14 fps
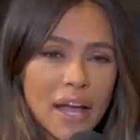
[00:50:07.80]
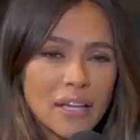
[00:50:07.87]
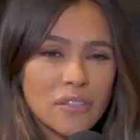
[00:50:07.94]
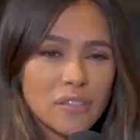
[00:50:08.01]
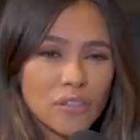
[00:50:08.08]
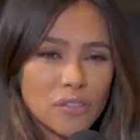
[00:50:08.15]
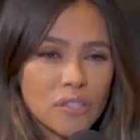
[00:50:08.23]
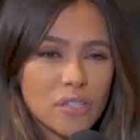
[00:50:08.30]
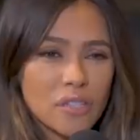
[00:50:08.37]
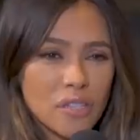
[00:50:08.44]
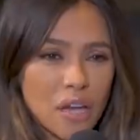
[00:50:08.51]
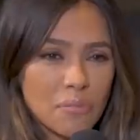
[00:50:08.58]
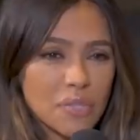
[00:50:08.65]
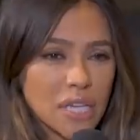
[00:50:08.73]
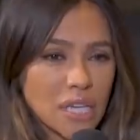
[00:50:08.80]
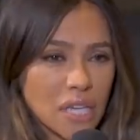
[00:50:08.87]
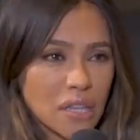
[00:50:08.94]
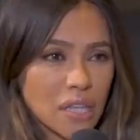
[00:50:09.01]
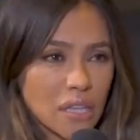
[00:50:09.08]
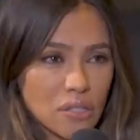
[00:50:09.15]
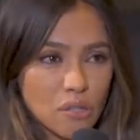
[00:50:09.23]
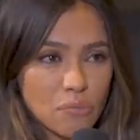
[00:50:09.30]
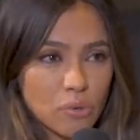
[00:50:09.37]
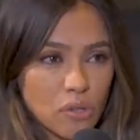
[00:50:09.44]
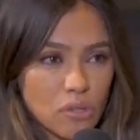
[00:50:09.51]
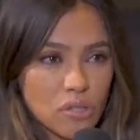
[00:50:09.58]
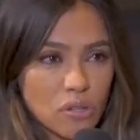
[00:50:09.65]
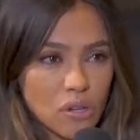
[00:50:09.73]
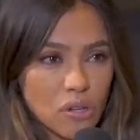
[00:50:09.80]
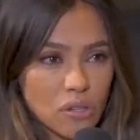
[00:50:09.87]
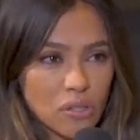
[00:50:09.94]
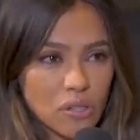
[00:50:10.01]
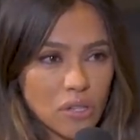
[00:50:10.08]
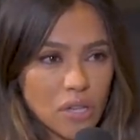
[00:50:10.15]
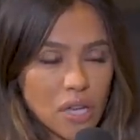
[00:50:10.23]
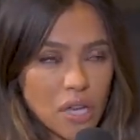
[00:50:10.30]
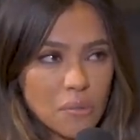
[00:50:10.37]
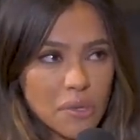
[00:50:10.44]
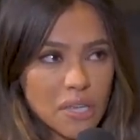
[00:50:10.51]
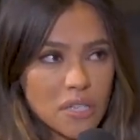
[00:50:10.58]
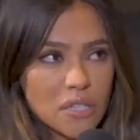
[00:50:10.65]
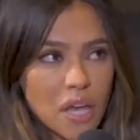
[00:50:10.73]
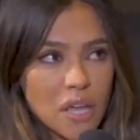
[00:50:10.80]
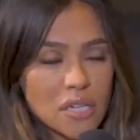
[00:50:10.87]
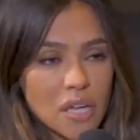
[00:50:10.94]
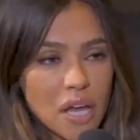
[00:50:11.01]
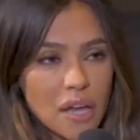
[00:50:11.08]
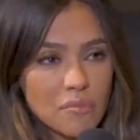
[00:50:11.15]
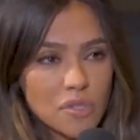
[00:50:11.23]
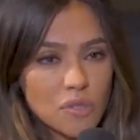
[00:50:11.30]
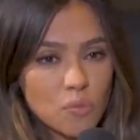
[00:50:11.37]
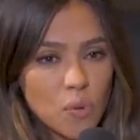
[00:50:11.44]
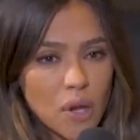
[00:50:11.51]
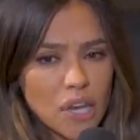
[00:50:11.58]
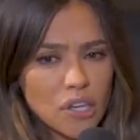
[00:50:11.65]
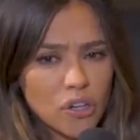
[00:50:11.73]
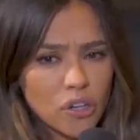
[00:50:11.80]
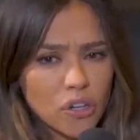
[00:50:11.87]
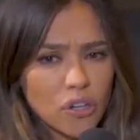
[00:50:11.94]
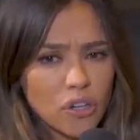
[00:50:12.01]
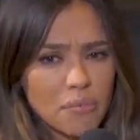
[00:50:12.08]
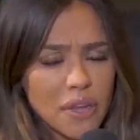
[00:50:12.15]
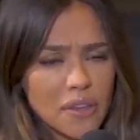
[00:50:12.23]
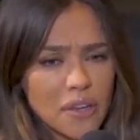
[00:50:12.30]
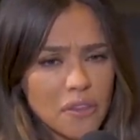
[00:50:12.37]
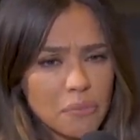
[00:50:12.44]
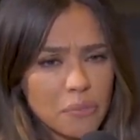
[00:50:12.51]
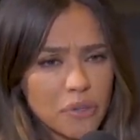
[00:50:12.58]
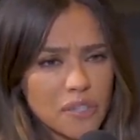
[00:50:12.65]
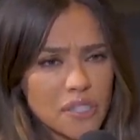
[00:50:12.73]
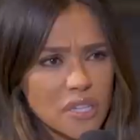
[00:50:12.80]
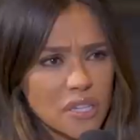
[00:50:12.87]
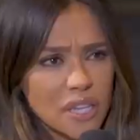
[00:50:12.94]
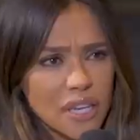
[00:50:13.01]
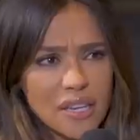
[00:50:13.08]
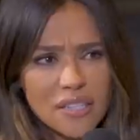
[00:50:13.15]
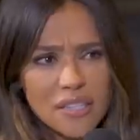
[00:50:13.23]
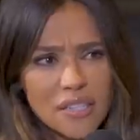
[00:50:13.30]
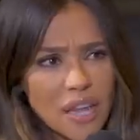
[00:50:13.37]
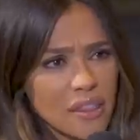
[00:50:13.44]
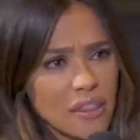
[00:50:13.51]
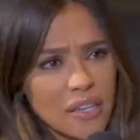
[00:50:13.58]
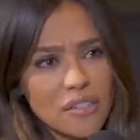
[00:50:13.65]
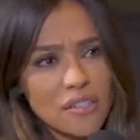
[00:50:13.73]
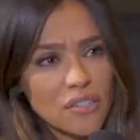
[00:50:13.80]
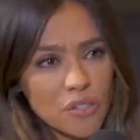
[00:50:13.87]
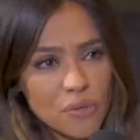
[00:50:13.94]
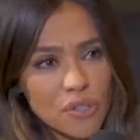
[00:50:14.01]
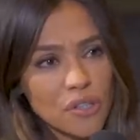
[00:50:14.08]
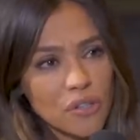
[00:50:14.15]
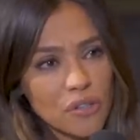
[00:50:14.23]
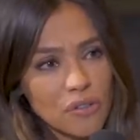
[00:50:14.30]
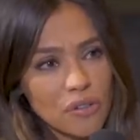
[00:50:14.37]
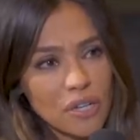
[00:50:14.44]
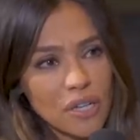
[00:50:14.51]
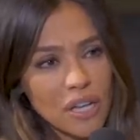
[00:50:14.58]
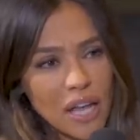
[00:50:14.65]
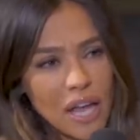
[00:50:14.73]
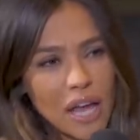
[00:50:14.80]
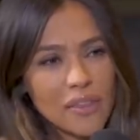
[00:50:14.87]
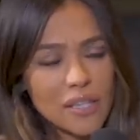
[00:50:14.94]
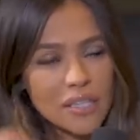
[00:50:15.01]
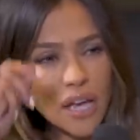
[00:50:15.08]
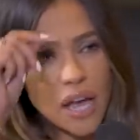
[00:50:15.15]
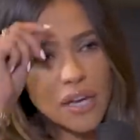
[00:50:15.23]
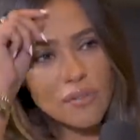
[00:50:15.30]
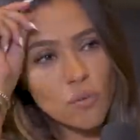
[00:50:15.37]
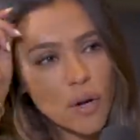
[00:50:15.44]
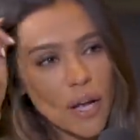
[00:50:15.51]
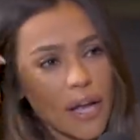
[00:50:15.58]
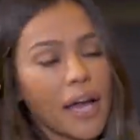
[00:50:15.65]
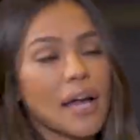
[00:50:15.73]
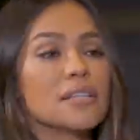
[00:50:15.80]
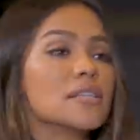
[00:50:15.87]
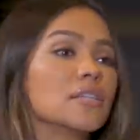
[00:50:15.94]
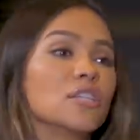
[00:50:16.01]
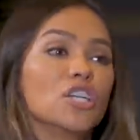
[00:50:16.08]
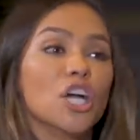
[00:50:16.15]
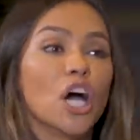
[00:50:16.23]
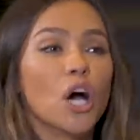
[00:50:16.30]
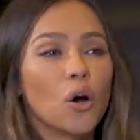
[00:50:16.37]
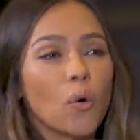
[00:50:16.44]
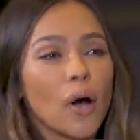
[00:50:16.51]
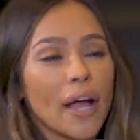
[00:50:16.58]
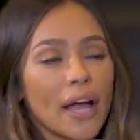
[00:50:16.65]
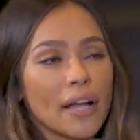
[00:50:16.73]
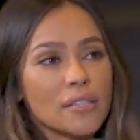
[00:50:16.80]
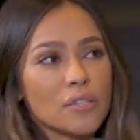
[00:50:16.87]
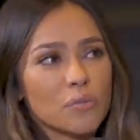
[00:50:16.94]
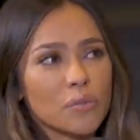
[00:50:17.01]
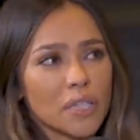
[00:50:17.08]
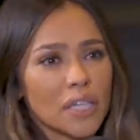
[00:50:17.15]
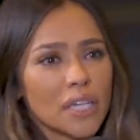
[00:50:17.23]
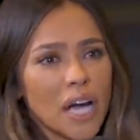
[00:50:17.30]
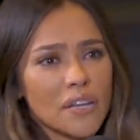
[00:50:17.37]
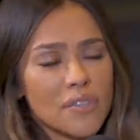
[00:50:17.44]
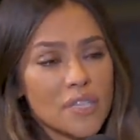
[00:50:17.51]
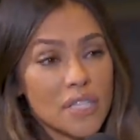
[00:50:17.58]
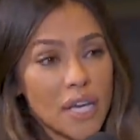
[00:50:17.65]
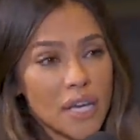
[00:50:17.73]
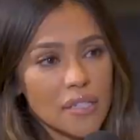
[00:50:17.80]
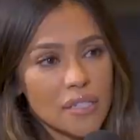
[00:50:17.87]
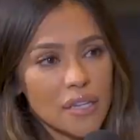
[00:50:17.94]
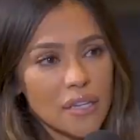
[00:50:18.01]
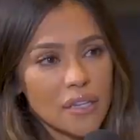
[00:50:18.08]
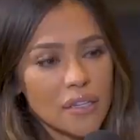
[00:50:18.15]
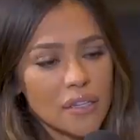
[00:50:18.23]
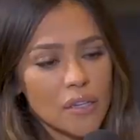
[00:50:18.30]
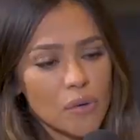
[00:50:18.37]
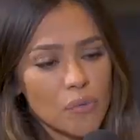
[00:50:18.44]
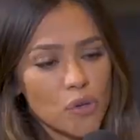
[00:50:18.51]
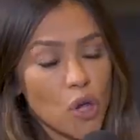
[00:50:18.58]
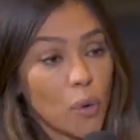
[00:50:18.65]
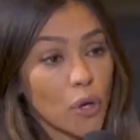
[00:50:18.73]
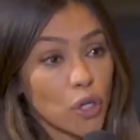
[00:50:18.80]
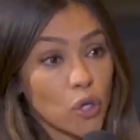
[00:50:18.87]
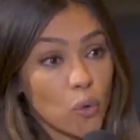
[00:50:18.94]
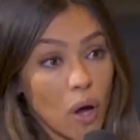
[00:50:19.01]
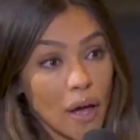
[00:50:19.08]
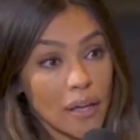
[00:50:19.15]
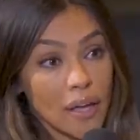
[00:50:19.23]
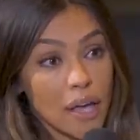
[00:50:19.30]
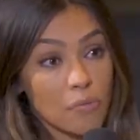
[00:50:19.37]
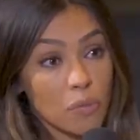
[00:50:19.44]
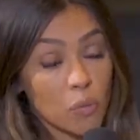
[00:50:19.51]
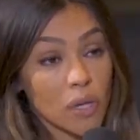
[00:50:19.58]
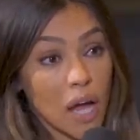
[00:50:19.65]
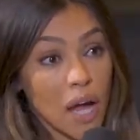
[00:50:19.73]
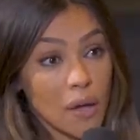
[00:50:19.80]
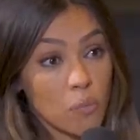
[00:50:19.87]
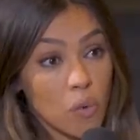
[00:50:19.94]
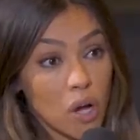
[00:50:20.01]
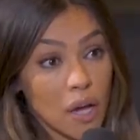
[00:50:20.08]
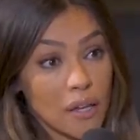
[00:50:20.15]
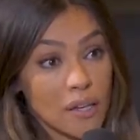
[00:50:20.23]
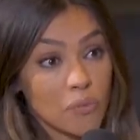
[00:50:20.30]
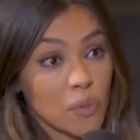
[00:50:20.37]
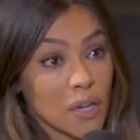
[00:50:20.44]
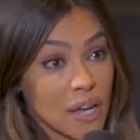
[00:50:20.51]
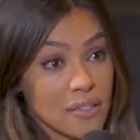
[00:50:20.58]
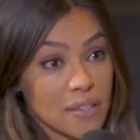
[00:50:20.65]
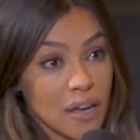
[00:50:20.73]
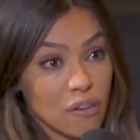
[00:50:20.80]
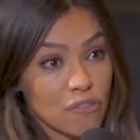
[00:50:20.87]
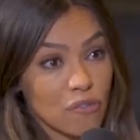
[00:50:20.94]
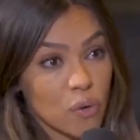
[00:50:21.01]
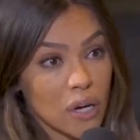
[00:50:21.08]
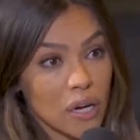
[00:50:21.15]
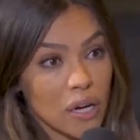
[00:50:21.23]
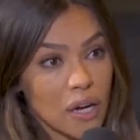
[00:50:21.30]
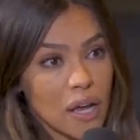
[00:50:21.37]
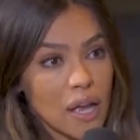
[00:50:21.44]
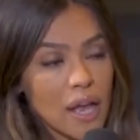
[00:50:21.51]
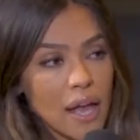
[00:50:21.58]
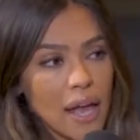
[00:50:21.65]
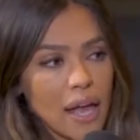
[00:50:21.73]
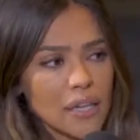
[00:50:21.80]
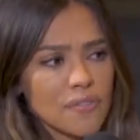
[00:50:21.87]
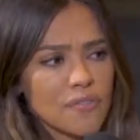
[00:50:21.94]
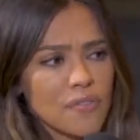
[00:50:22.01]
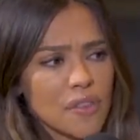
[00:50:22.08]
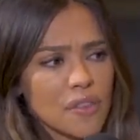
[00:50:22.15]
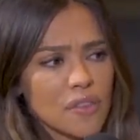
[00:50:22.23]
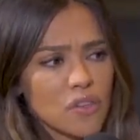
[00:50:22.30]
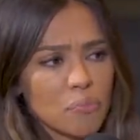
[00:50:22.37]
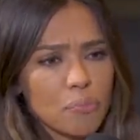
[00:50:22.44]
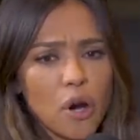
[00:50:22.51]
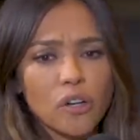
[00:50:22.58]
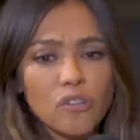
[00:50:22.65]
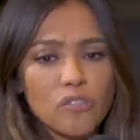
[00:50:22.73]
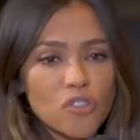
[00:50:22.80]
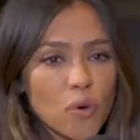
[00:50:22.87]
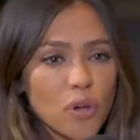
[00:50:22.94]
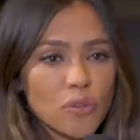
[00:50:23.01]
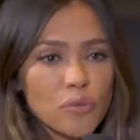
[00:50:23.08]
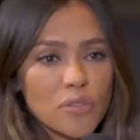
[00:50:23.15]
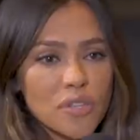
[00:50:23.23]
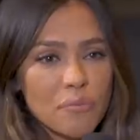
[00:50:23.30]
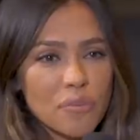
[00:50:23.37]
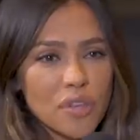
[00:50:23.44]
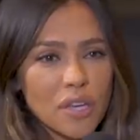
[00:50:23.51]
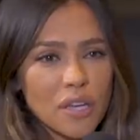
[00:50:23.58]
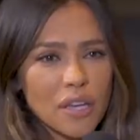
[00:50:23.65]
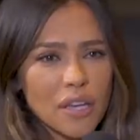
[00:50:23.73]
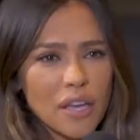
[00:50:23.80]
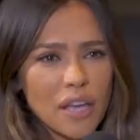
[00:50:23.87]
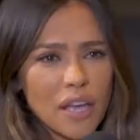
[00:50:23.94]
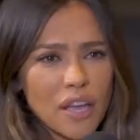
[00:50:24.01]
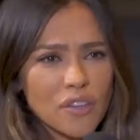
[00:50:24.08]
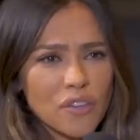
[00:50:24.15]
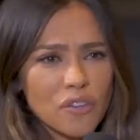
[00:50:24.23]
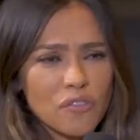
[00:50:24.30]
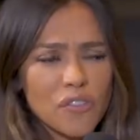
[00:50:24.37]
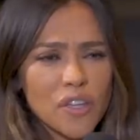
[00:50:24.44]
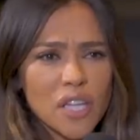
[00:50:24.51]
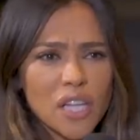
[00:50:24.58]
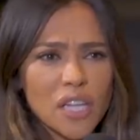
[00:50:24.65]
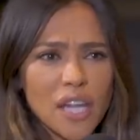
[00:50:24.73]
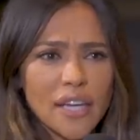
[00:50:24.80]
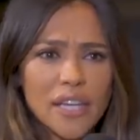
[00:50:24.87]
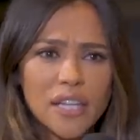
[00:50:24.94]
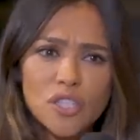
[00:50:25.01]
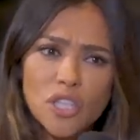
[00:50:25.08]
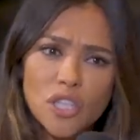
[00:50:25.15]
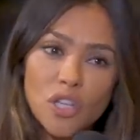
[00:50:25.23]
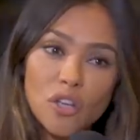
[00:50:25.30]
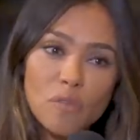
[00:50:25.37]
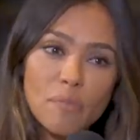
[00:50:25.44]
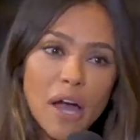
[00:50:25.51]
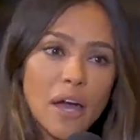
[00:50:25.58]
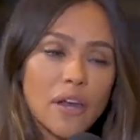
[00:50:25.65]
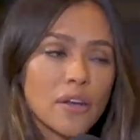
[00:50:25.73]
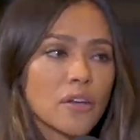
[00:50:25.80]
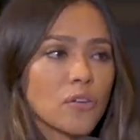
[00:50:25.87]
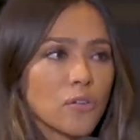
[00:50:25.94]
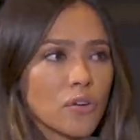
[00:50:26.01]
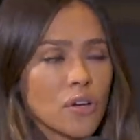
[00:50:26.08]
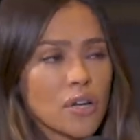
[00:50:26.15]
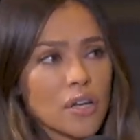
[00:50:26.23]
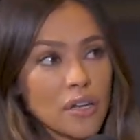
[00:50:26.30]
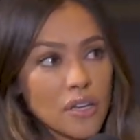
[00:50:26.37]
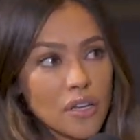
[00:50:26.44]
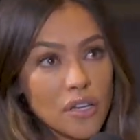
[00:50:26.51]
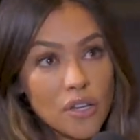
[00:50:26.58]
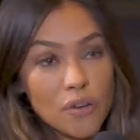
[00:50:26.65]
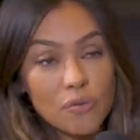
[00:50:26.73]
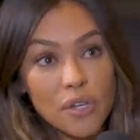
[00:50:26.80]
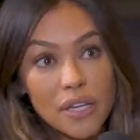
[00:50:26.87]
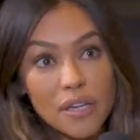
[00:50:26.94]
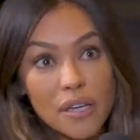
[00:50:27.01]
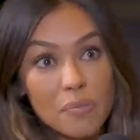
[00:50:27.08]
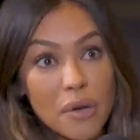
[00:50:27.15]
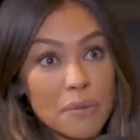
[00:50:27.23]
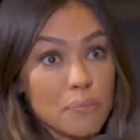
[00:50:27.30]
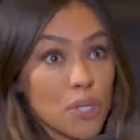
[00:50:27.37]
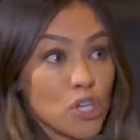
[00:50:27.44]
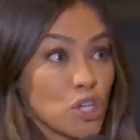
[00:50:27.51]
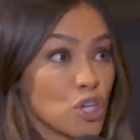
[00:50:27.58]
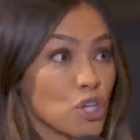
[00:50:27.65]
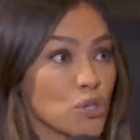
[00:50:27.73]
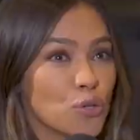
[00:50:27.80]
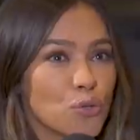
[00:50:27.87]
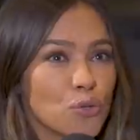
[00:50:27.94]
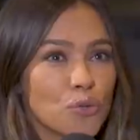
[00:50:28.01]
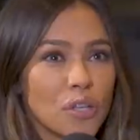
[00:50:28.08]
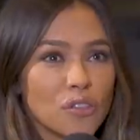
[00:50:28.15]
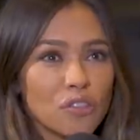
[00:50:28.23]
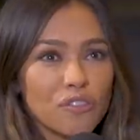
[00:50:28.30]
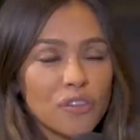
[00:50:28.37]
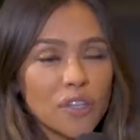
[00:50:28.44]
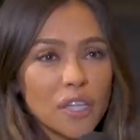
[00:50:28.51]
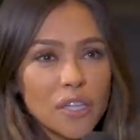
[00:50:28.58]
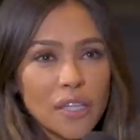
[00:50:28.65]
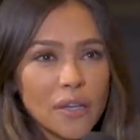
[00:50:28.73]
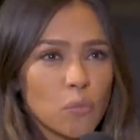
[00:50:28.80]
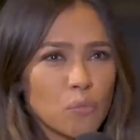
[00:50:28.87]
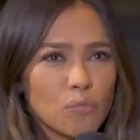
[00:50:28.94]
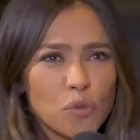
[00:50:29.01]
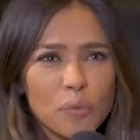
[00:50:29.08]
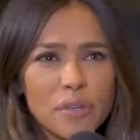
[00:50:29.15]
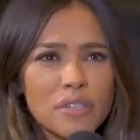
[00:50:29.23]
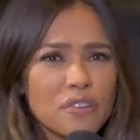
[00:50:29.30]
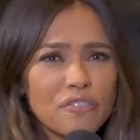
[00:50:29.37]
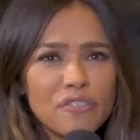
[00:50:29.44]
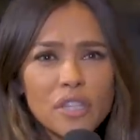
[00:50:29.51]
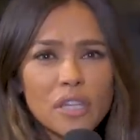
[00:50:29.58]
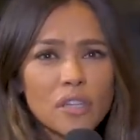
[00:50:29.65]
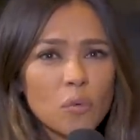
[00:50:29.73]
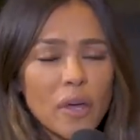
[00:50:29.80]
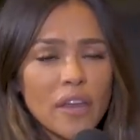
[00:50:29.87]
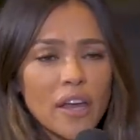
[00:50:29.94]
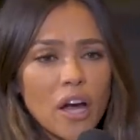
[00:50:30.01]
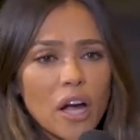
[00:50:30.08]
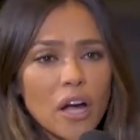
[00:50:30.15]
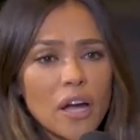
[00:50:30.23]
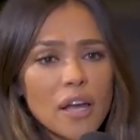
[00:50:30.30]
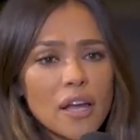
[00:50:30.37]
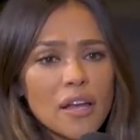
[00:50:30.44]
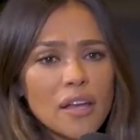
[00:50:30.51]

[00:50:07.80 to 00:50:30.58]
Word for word: had to learn to stop taking things so personal, because a lot of times when you're hurt by the other person, it has nothing to do with you. And that's kind of where I had to go. I had to really kind of stand in knowing who I am and what I want and what I stand for. And if your partner is going through something and you're feeling like insecure about it, or, you know, like it might be you that they're feeling like the reason they're feeling the way they are,